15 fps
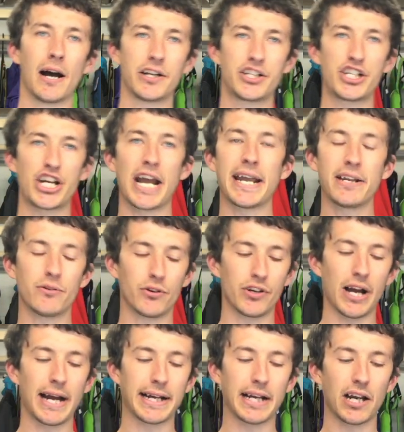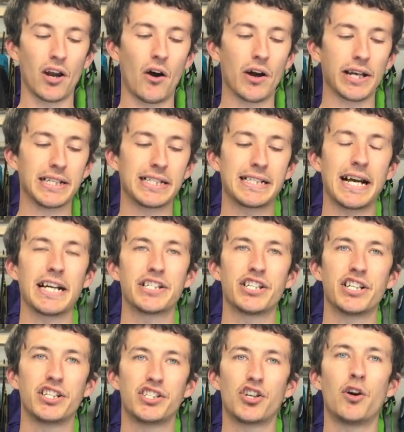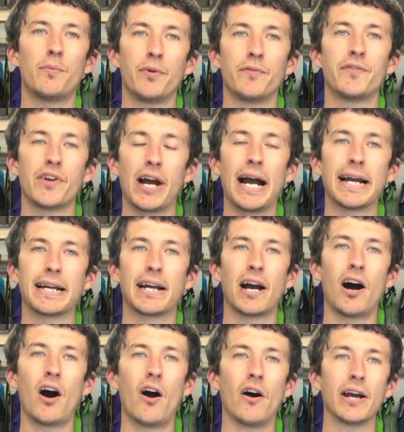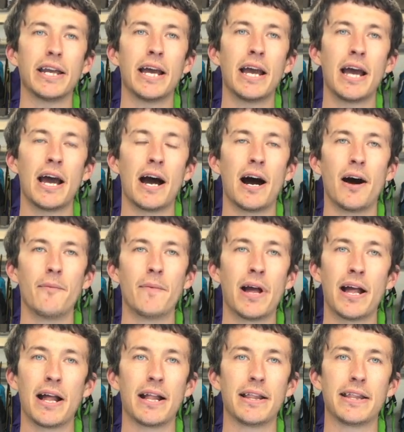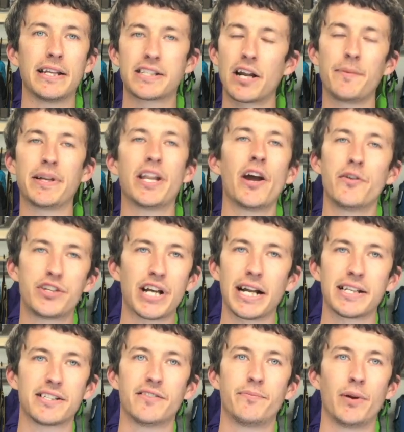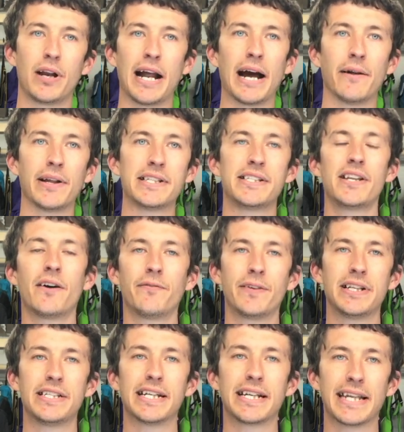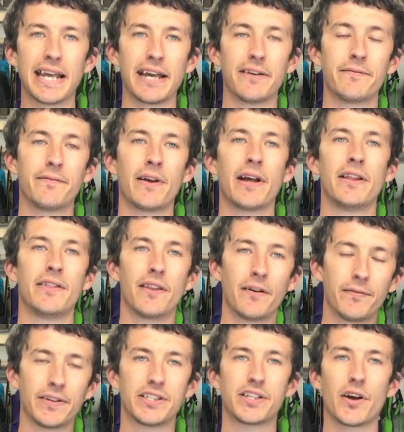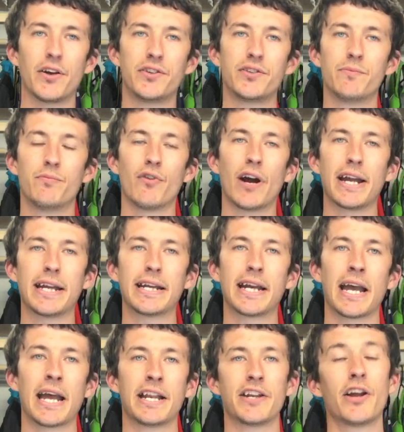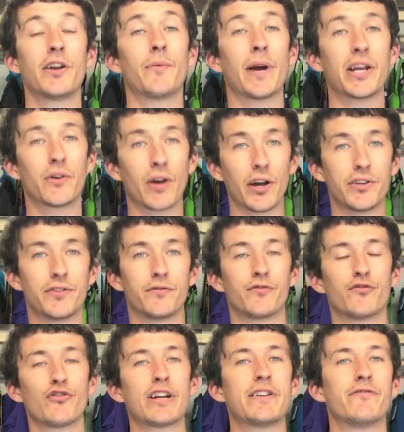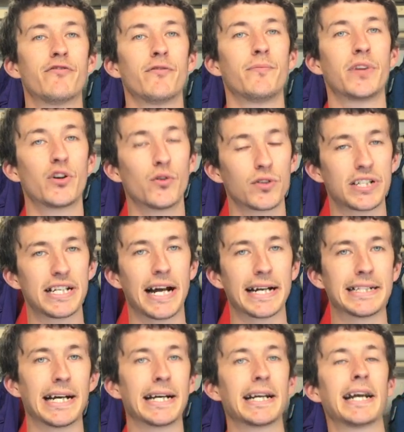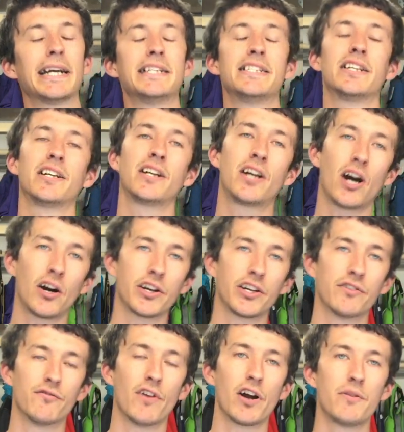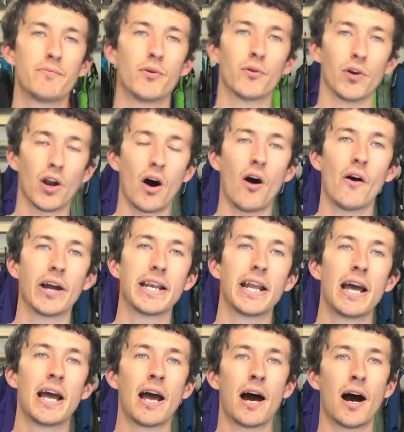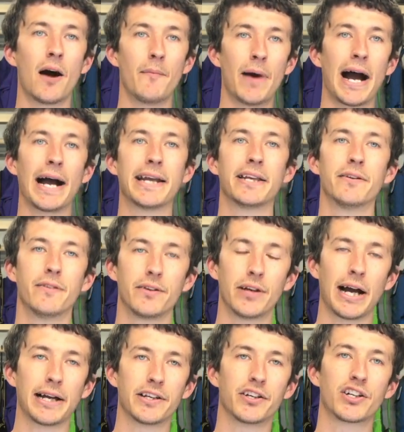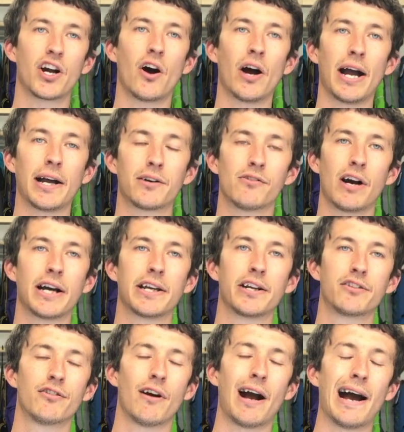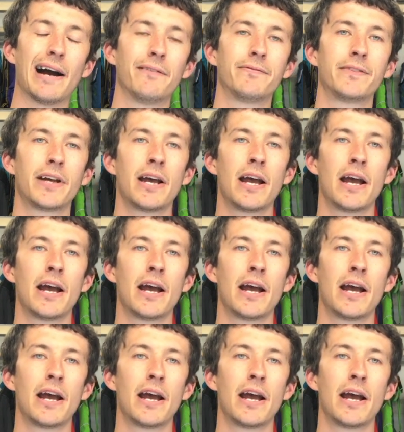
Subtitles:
chain or your anchor line is attached to the top of your anchor eye, there's going to be no chance of pulling it out. There's nothing to give, nothing's going to break. The only way you're going to free from your snagged anchor is to cut your rope or line at your kayak or at your craft.